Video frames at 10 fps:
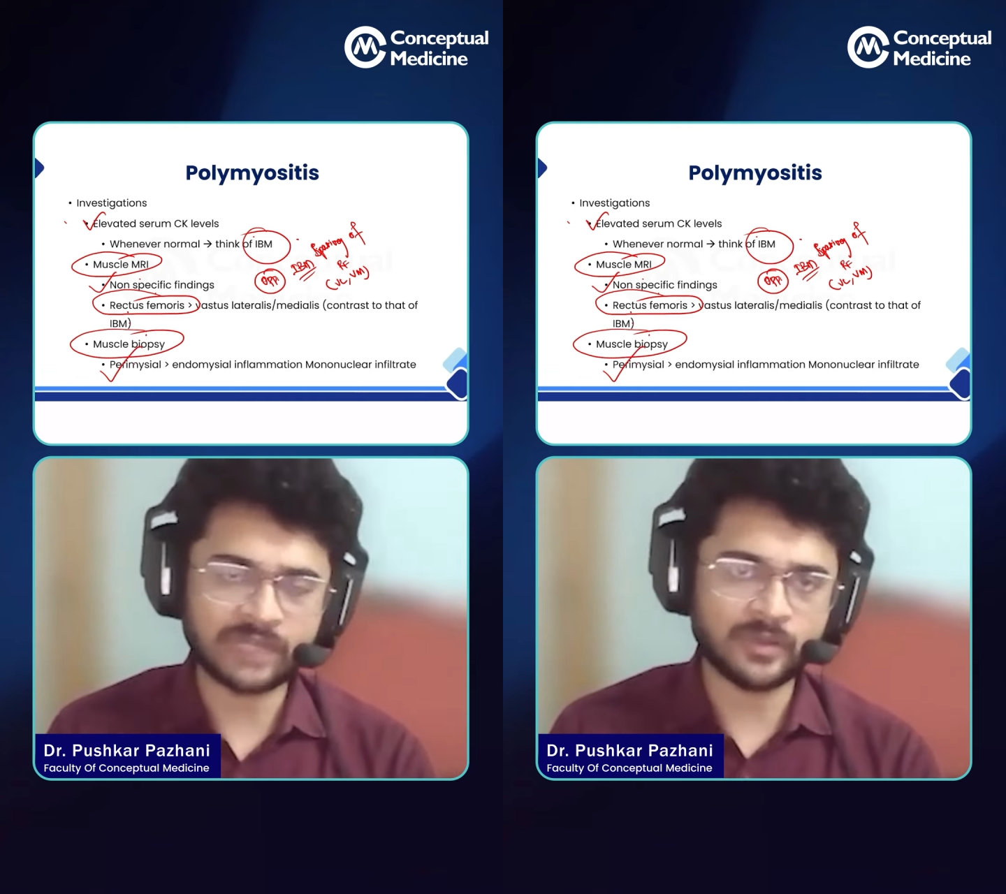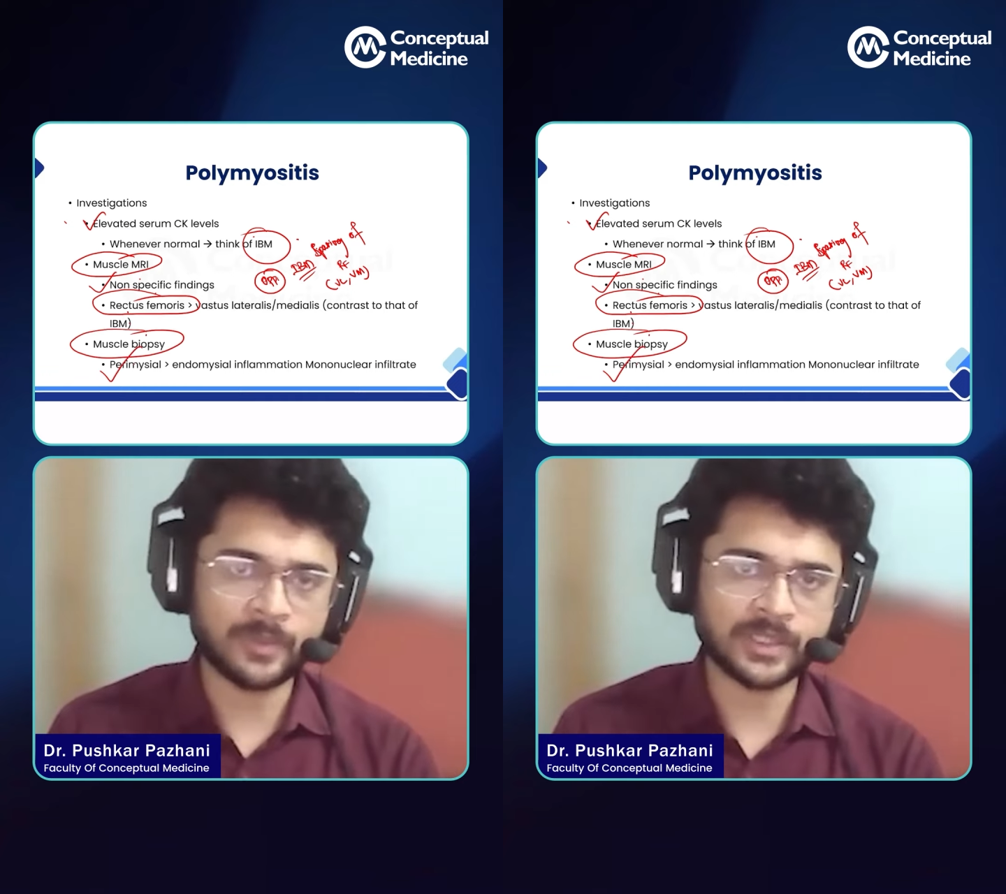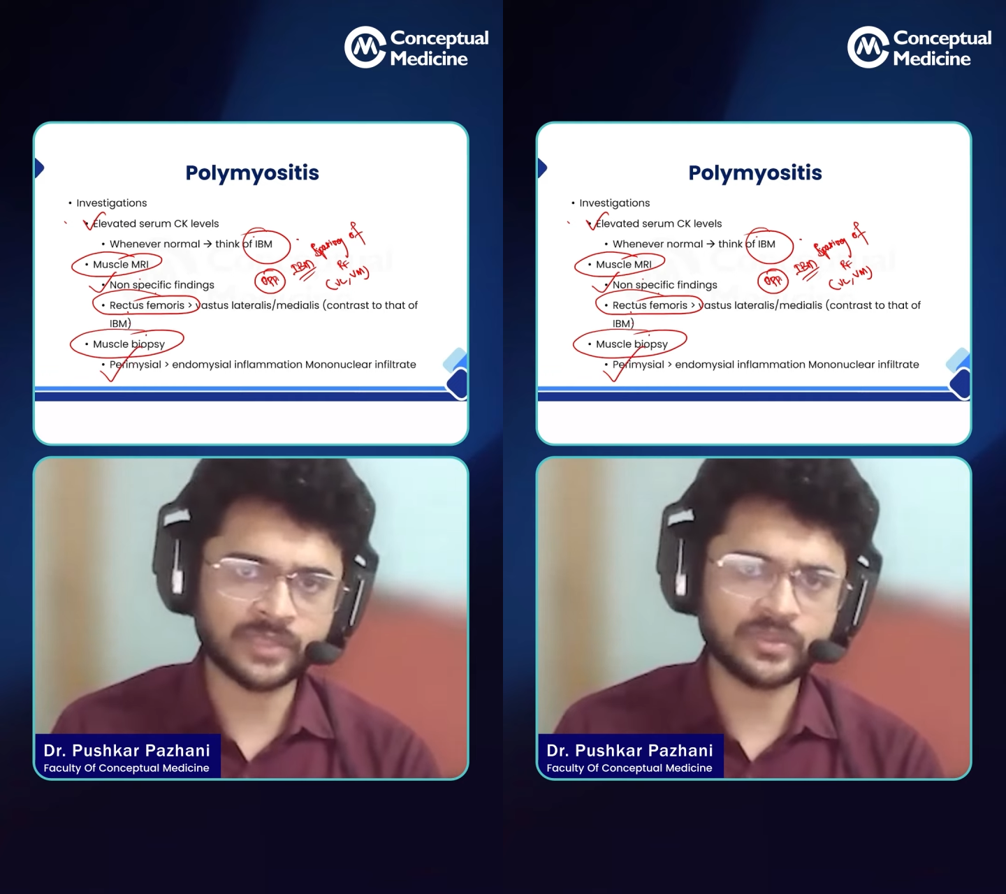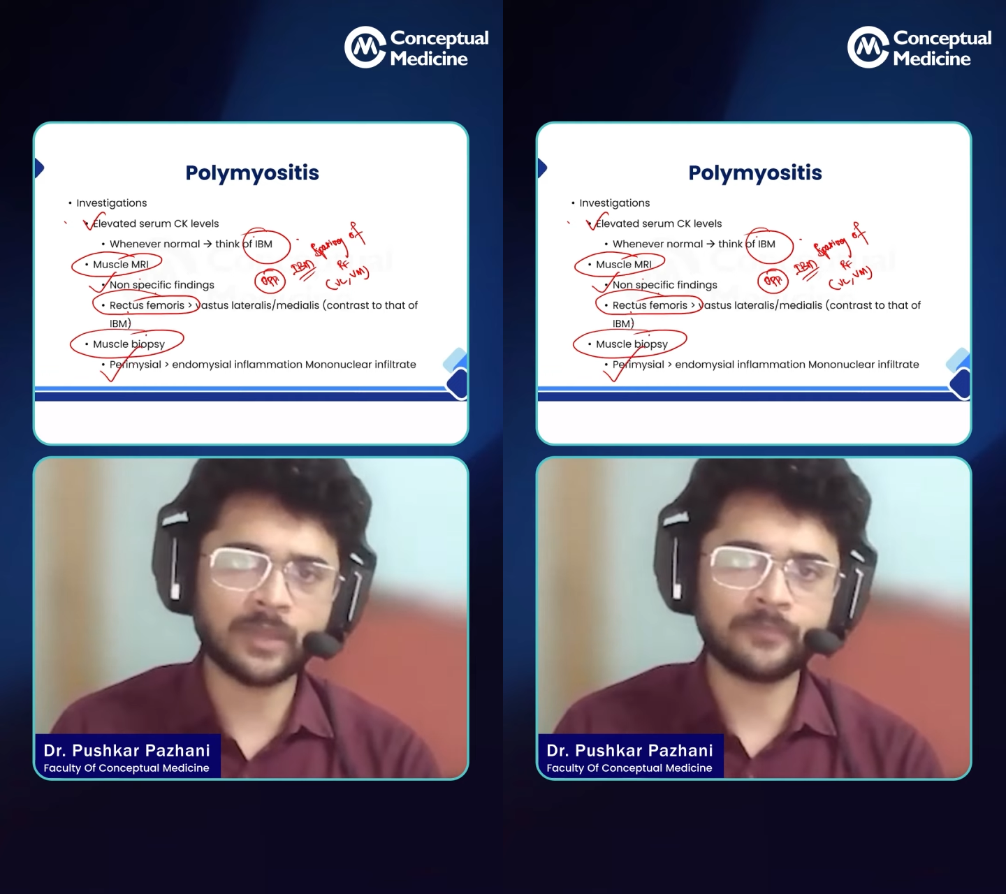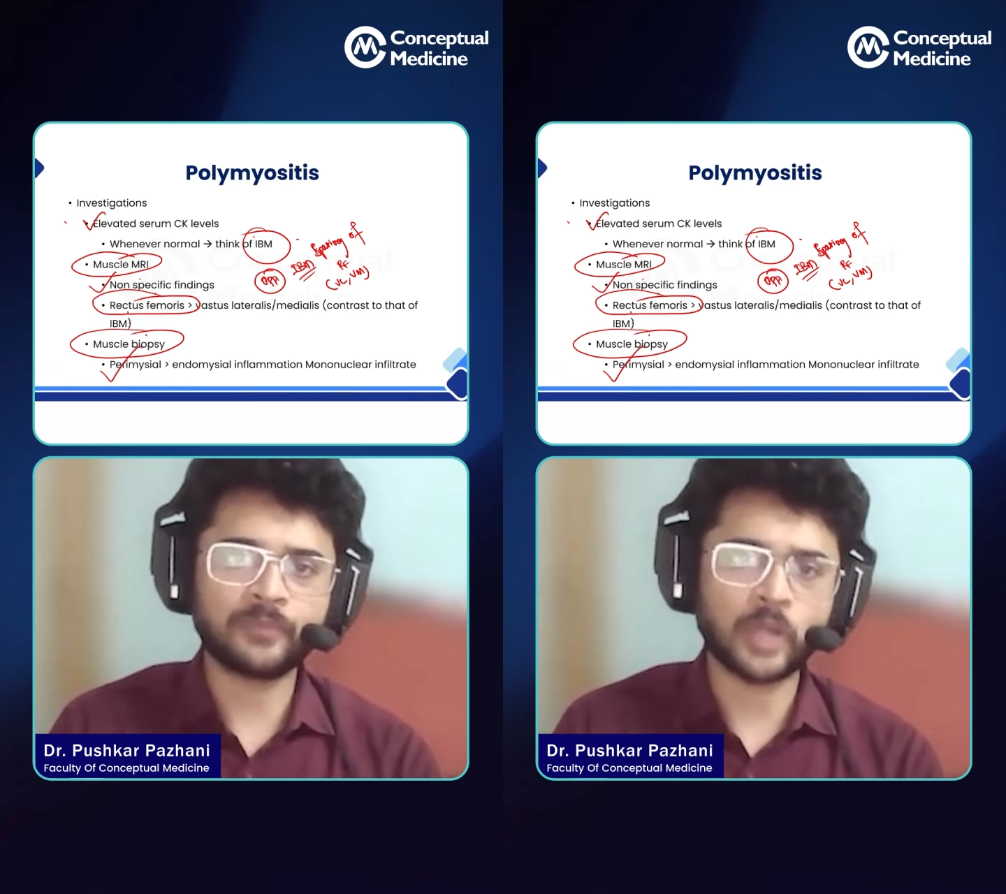inflammation with
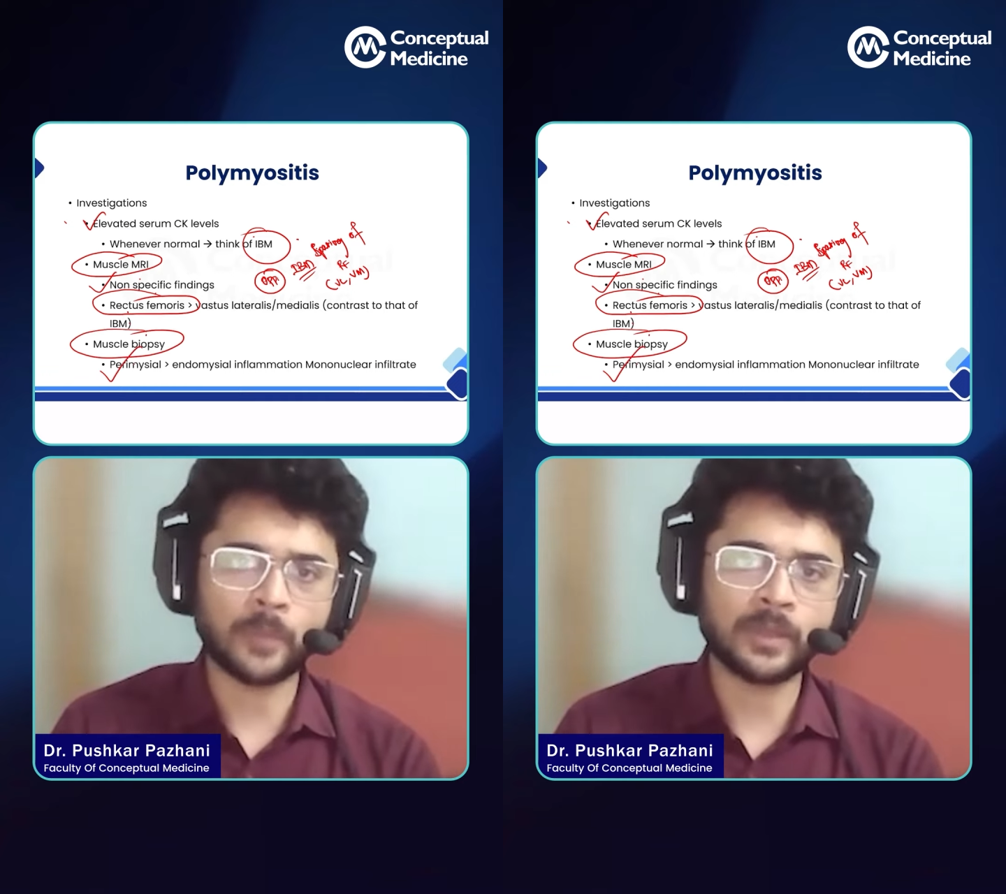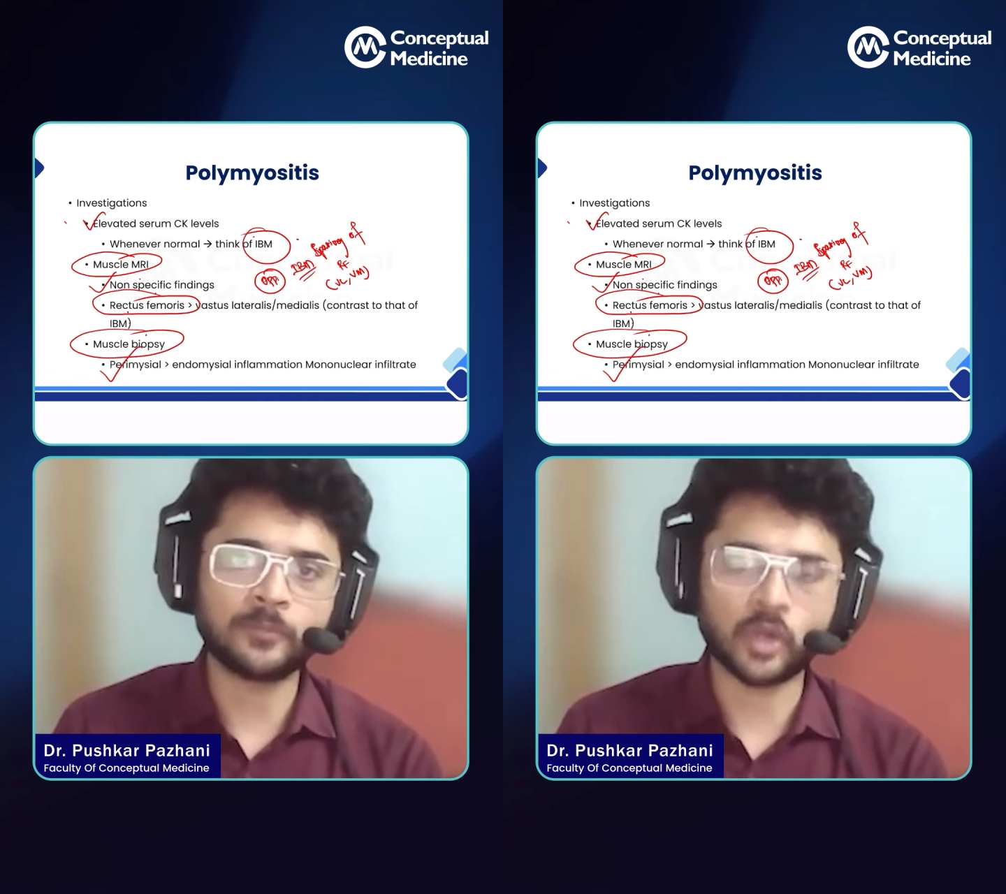a predominant